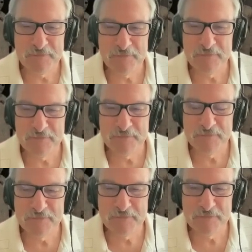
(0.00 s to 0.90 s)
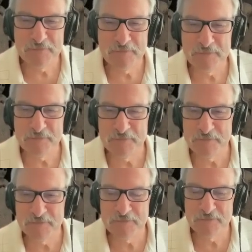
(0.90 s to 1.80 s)

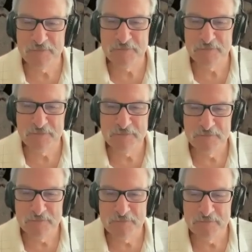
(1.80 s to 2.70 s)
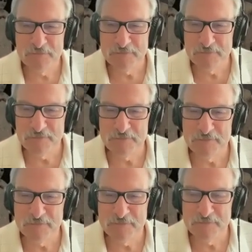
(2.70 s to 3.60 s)

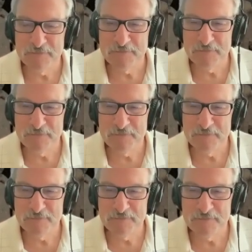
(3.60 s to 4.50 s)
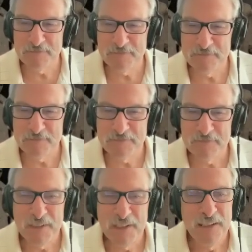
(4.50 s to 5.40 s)

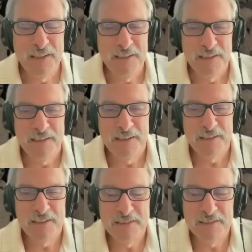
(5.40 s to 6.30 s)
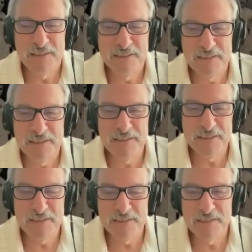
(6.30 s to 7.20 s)

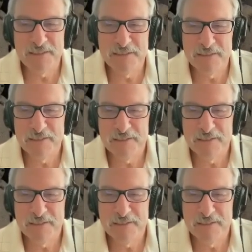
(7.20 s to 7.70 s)
(silent)